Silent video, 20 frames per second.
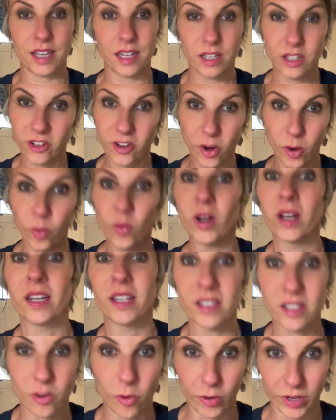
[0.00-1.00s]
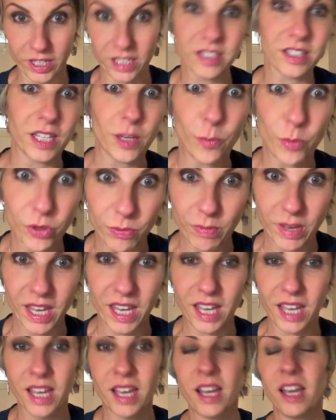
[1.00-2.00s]
no one is going to sleep with
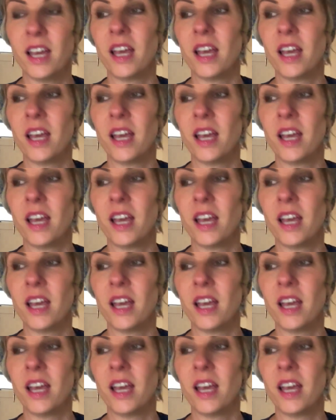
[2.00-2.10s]
me